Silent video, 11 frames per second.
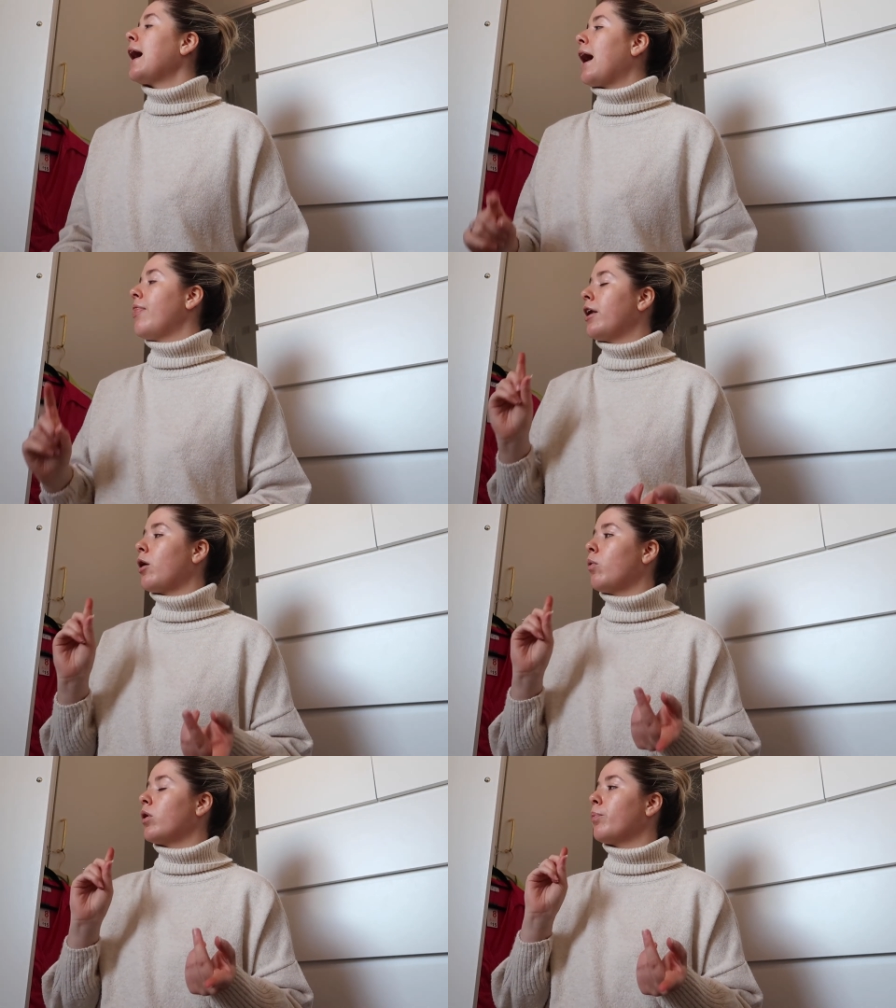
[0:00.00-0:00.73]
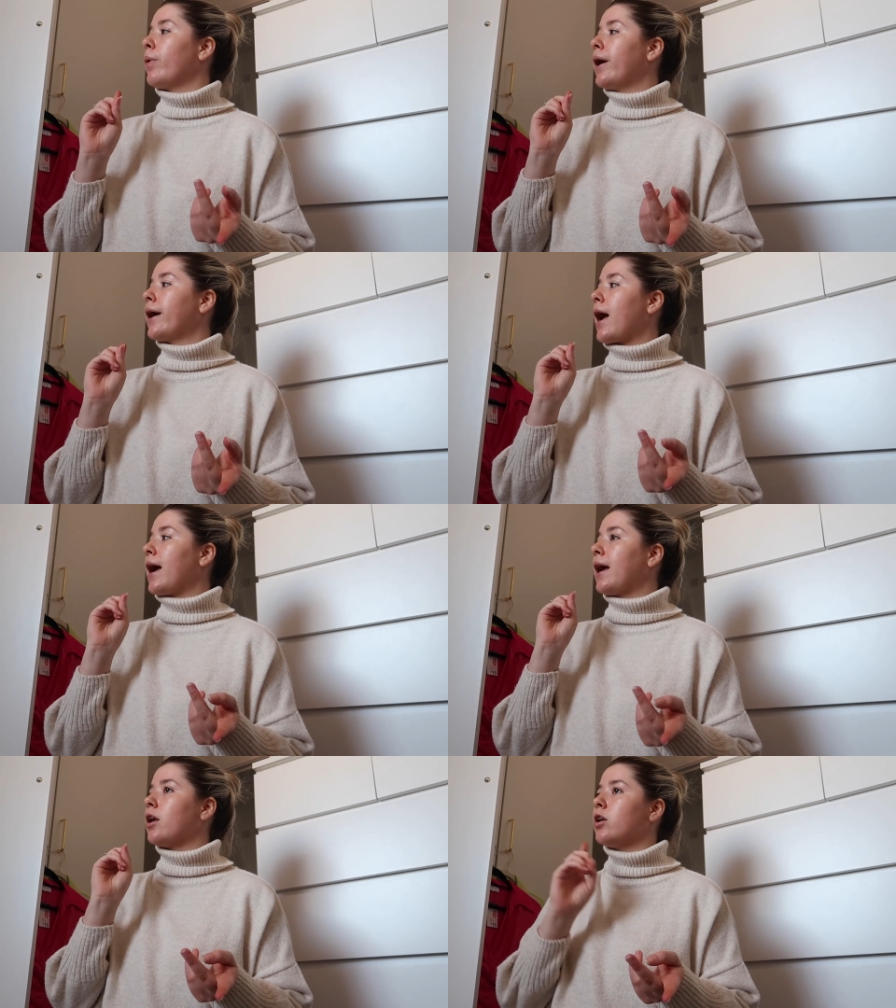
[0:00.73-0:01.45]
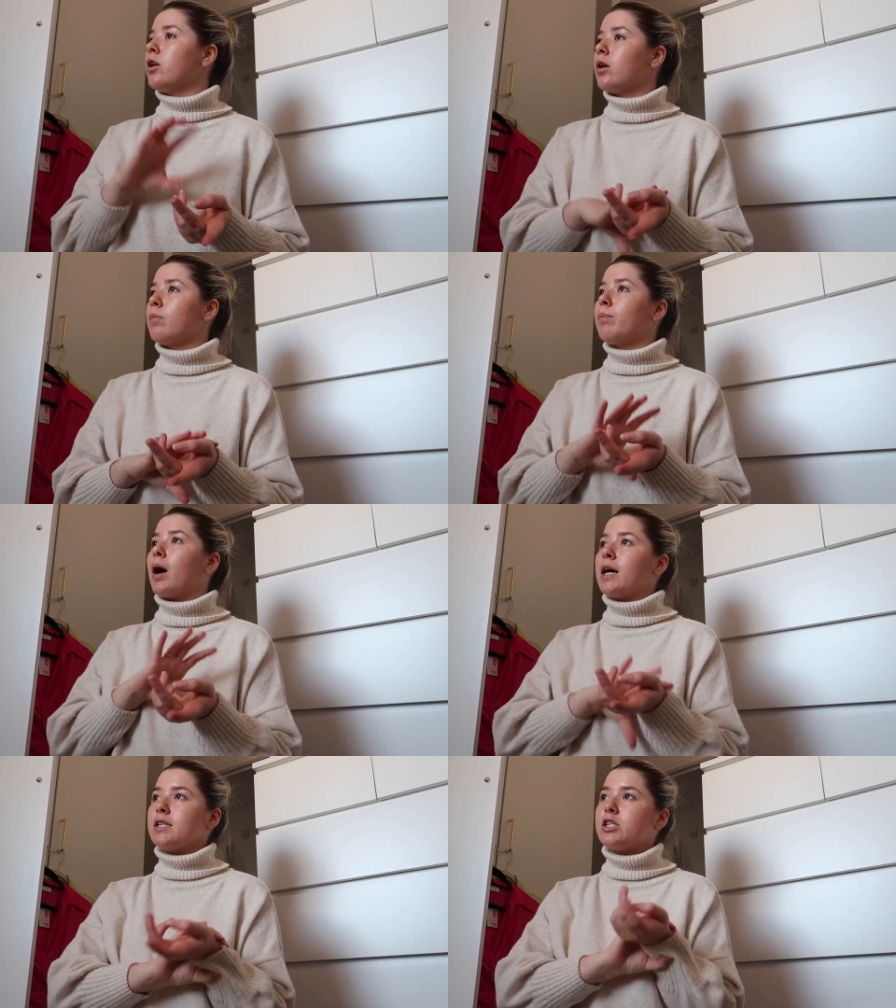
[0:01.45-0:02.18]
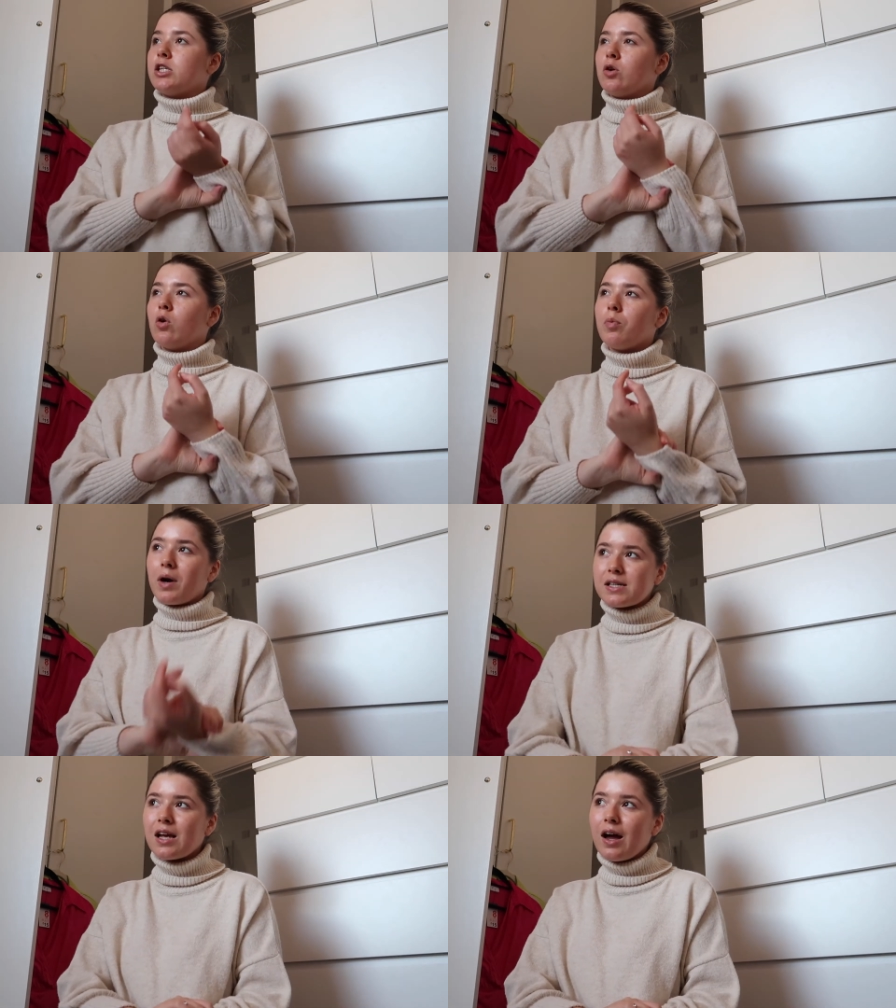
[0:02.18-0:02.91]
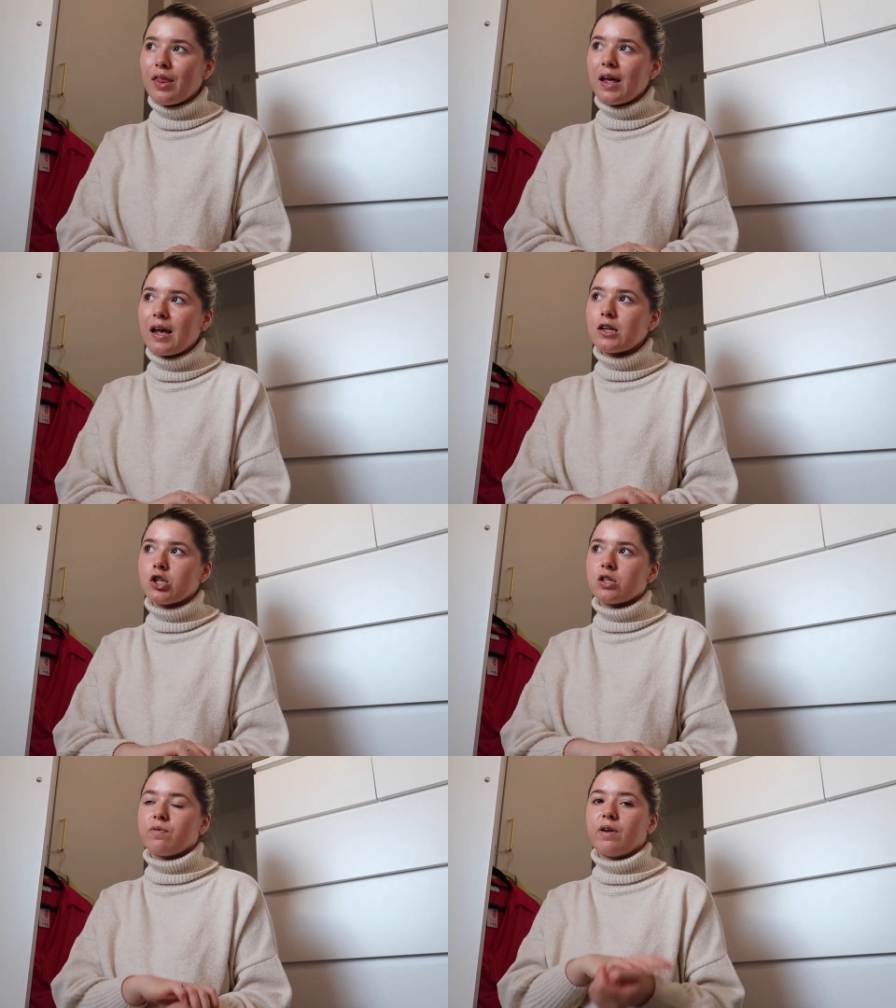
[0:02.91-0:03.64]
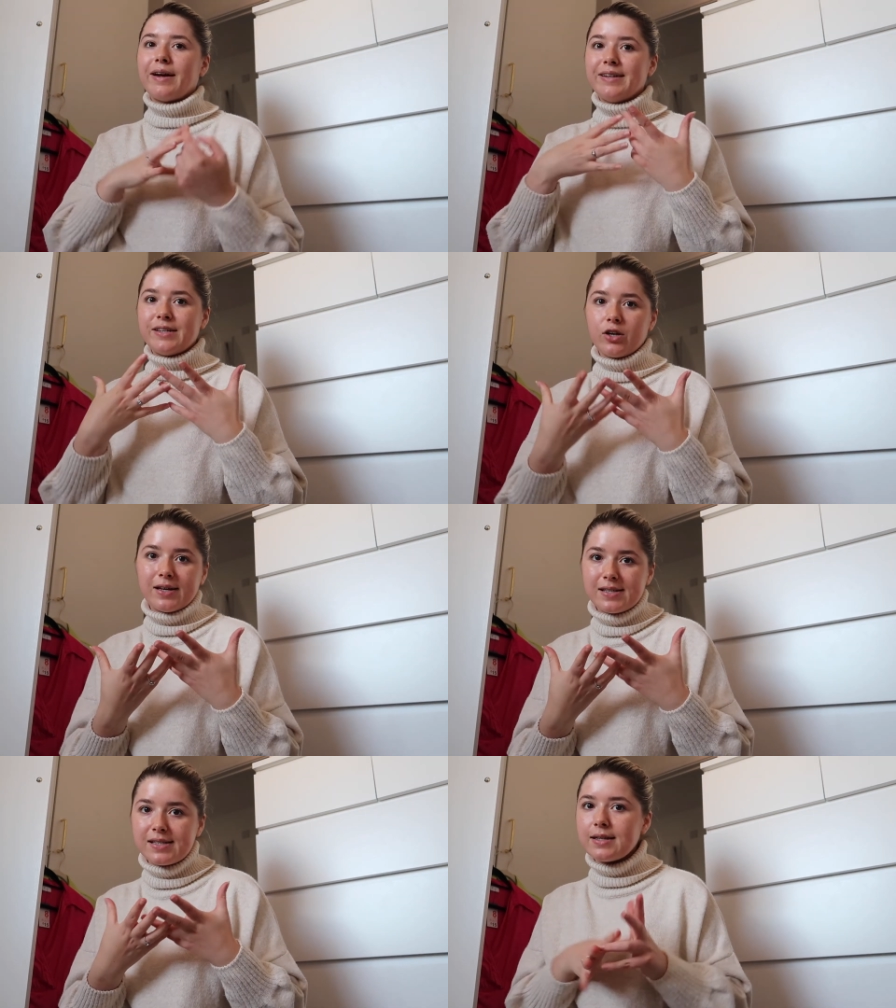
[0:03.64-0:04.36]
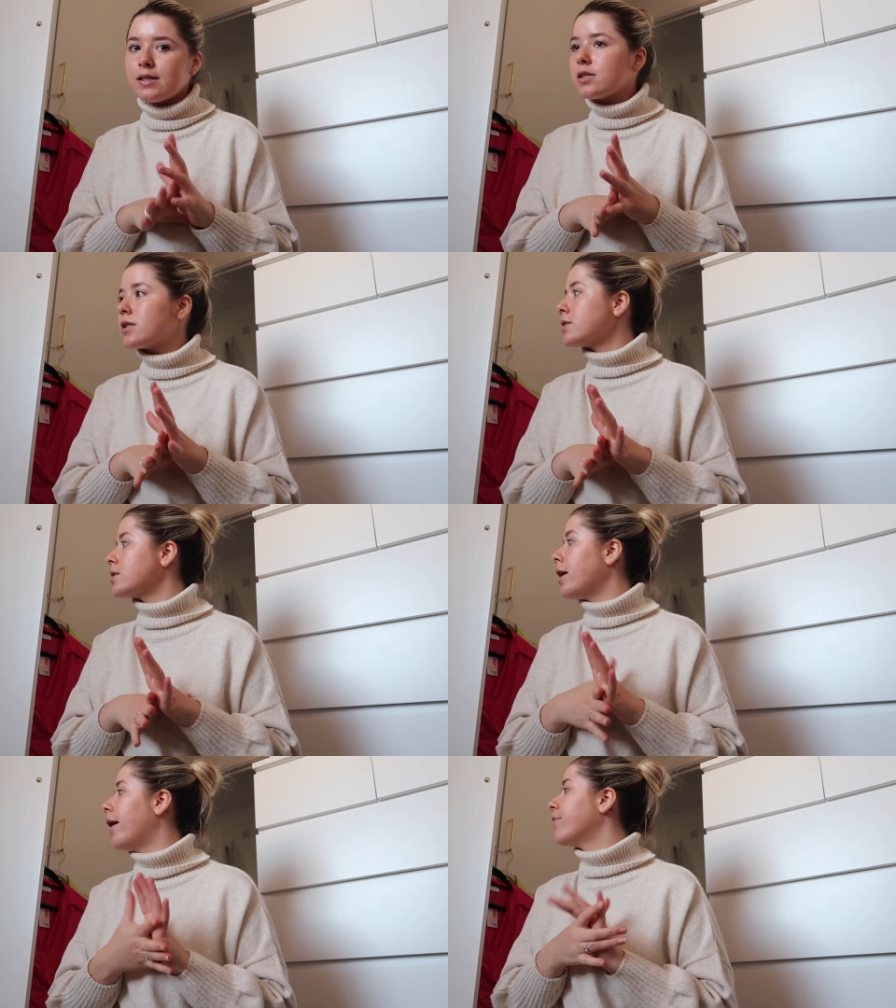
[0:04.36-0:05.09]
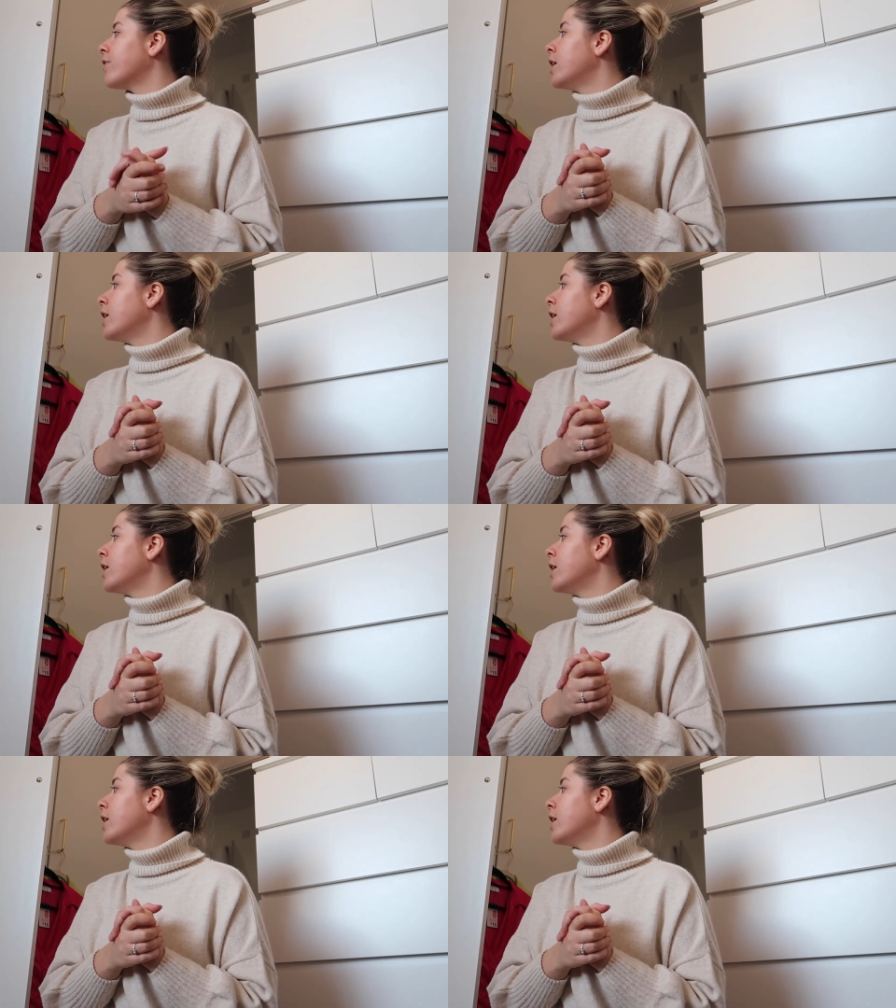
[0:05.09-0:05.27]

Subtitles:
And then I want to bring my Dior bracelet, I think, just for, like, nice dinners and stuff.